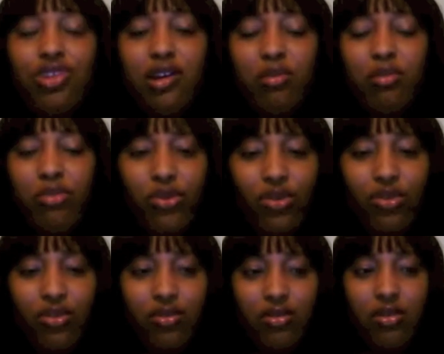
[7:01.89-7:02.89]
nipple,
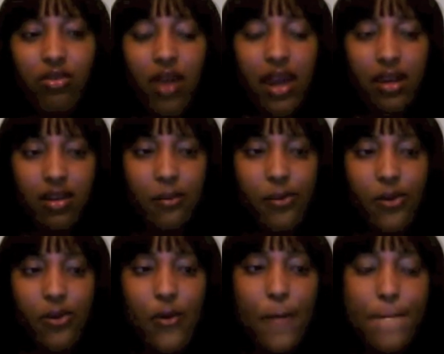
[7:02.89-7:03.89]
no right
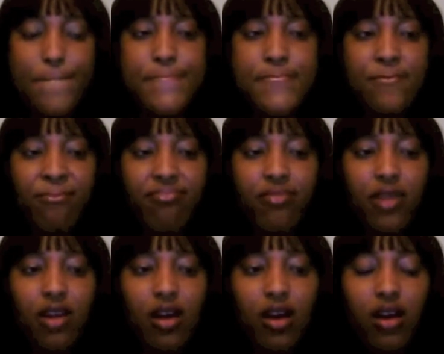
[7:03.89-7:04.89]
nipple,
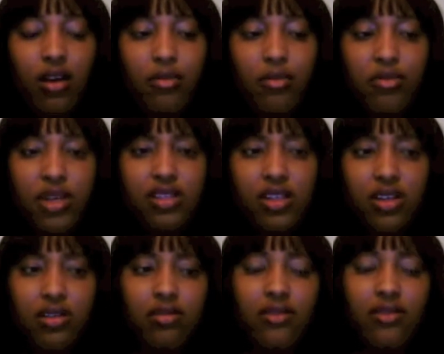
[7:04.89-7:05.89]

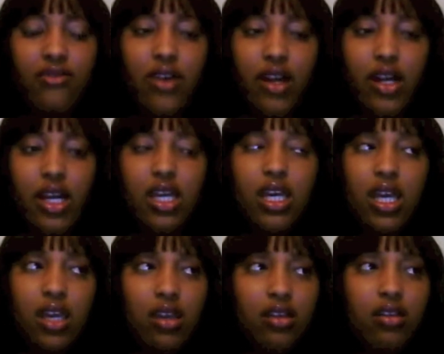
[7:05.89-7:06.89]
until the very
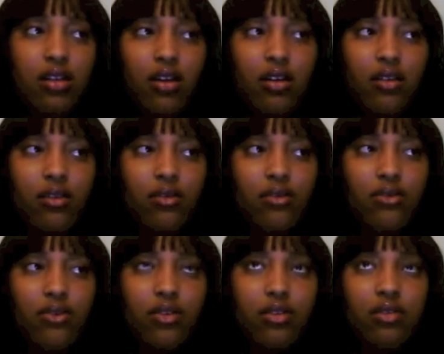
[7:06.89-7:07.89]
end of
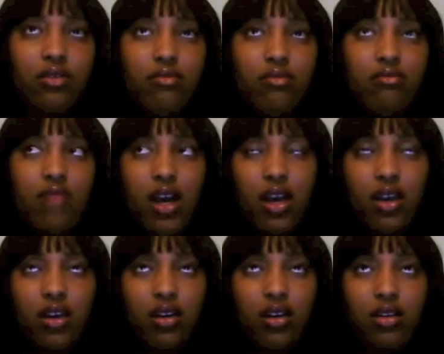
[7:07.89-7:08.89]
my
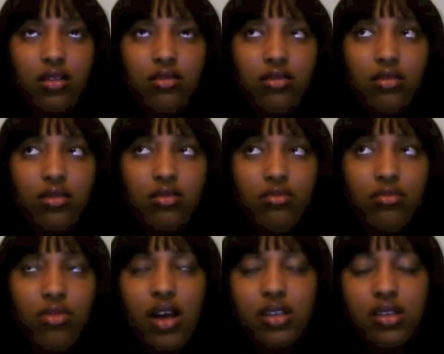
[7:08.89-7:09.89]

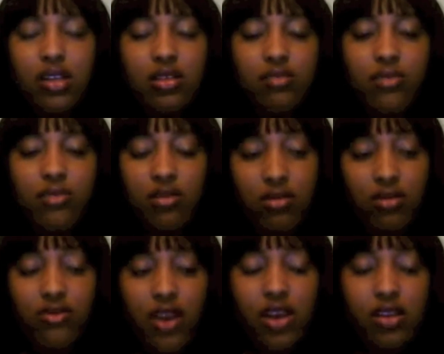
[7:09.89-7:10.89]
process, the
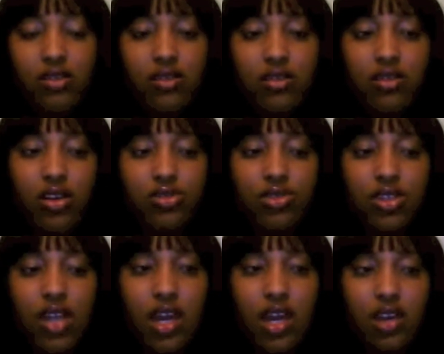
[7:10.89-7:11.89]
very end of the 3rd
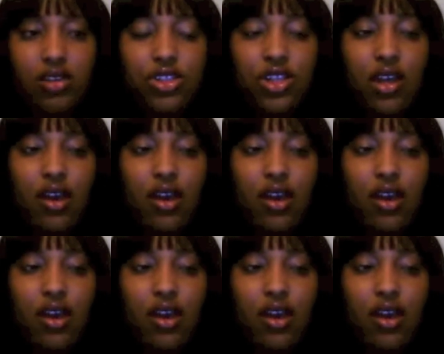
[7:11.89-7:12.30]
stage.